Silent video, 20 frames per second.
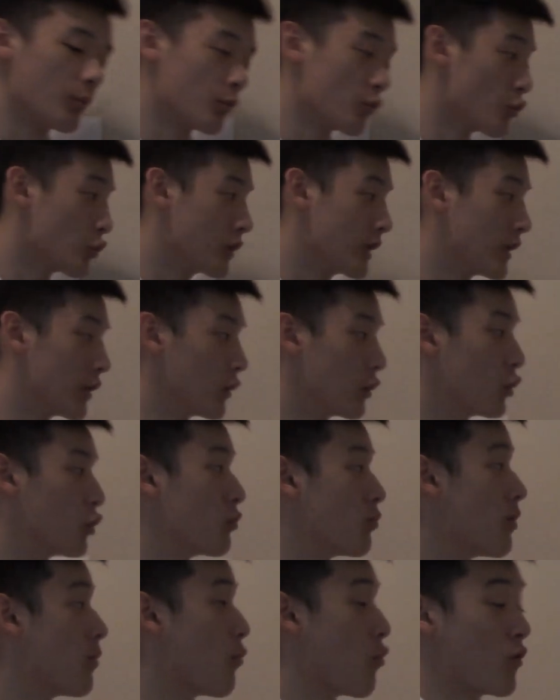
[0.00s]
going to get a little
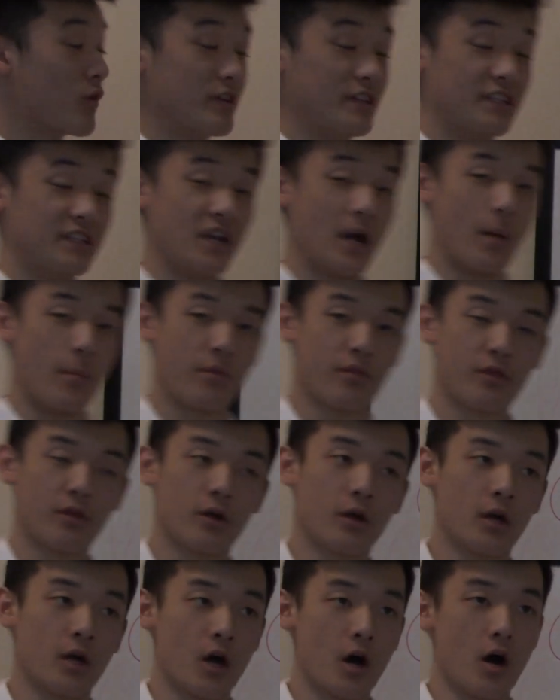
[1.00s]
bit more in depth
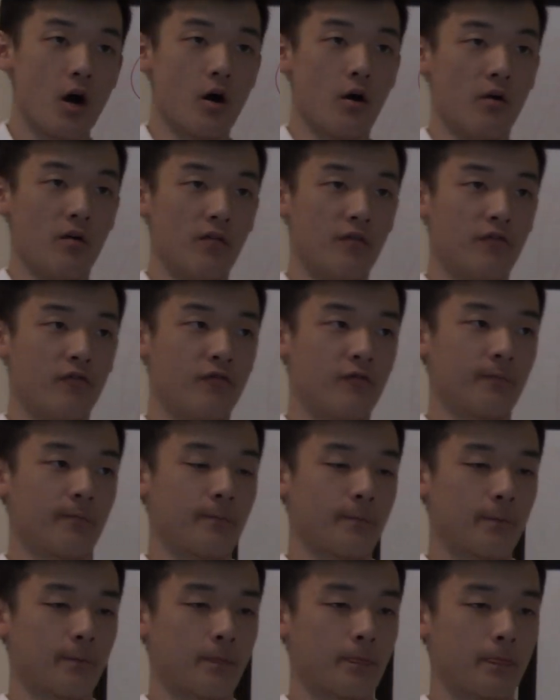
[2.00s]
of
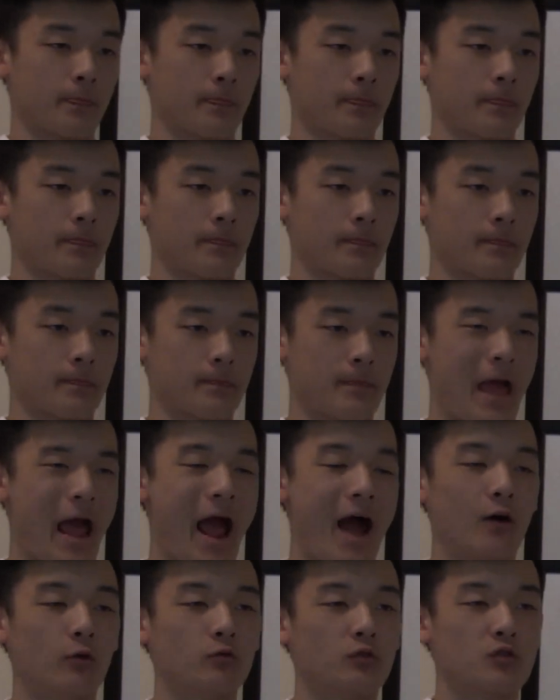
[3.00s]

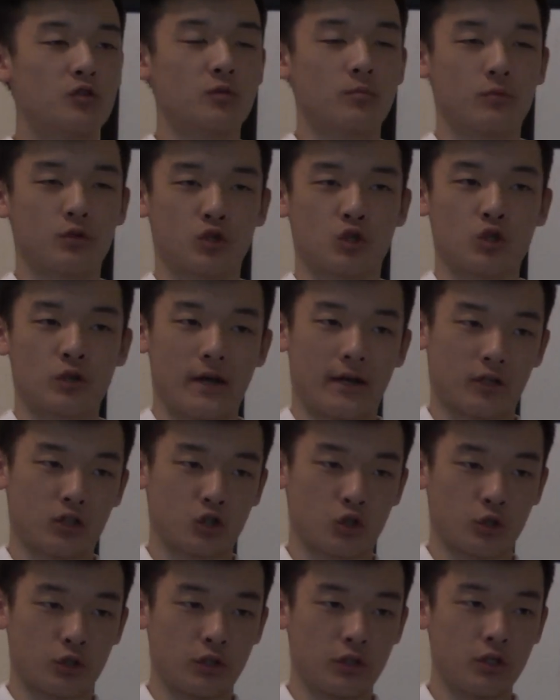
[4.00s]
how does a machine
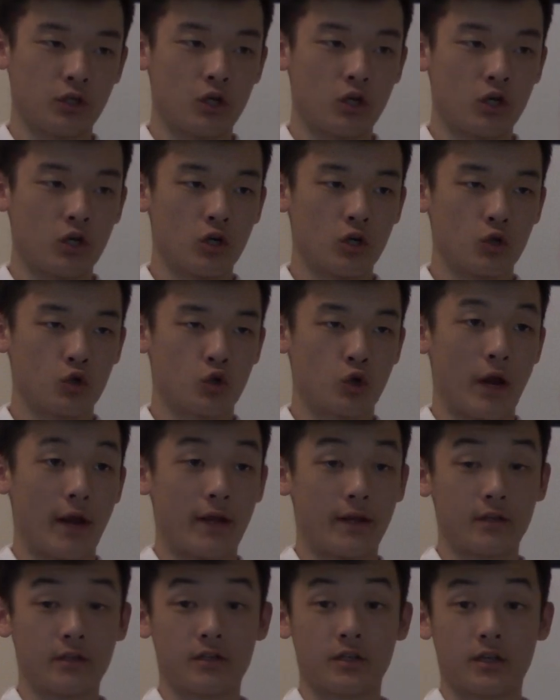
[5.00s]
actually
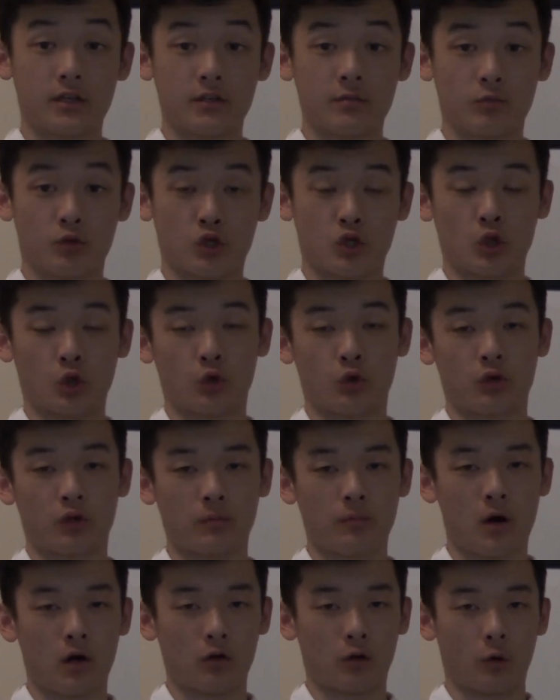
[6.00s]
trains its machine learning
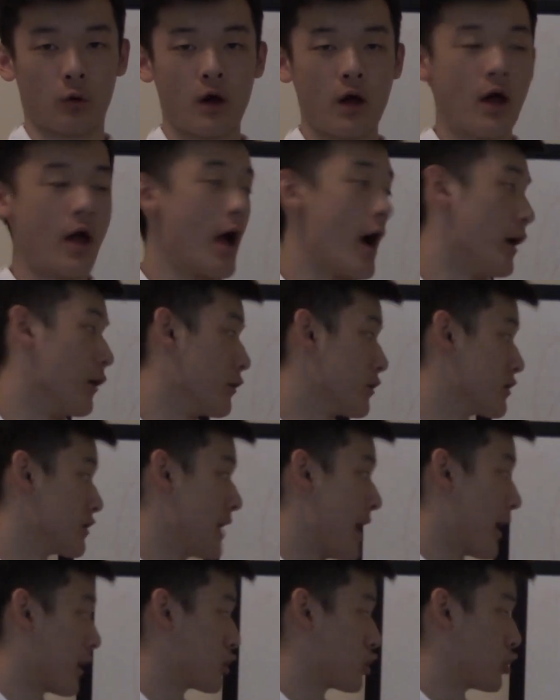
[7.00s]
model. How does it
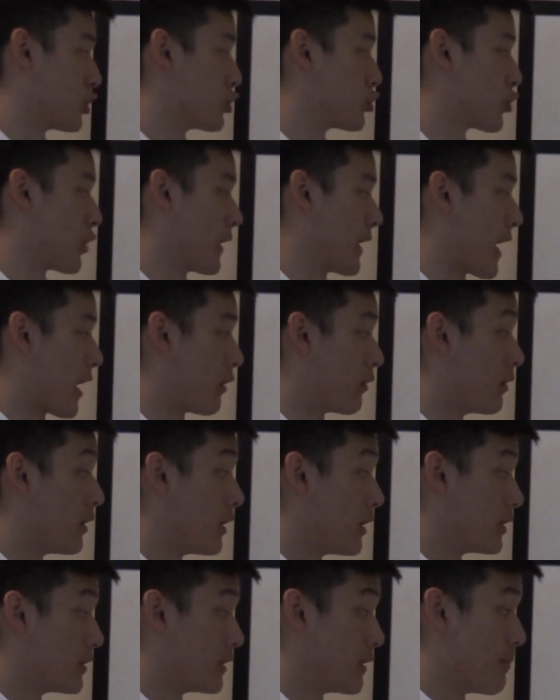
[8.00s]
actually train out
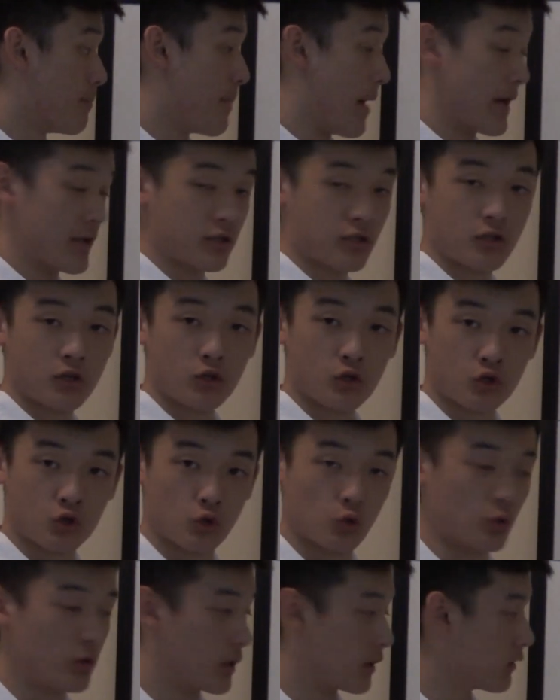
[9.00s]
the best
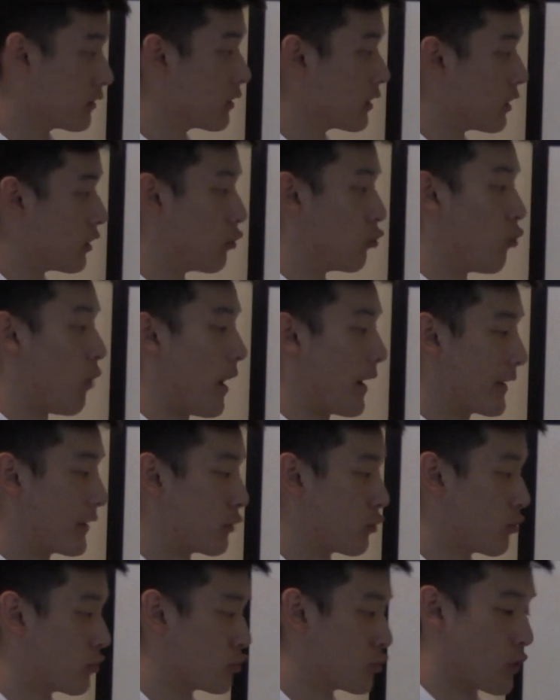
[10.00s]
suiting y
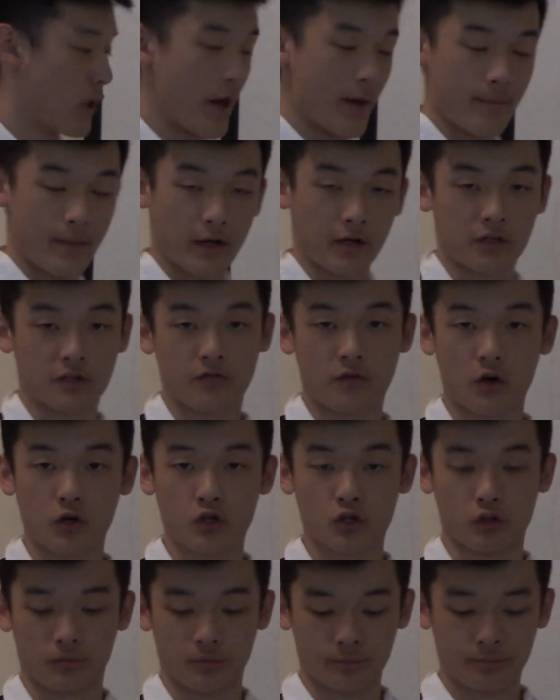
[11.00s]
equals to mx
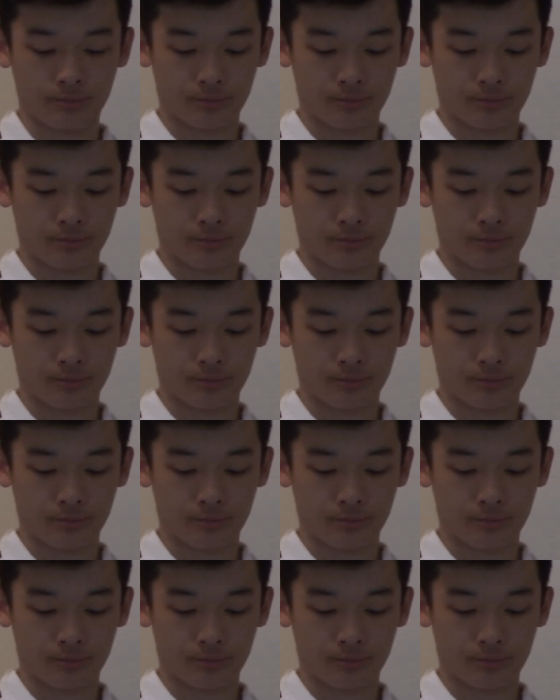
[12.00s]
function?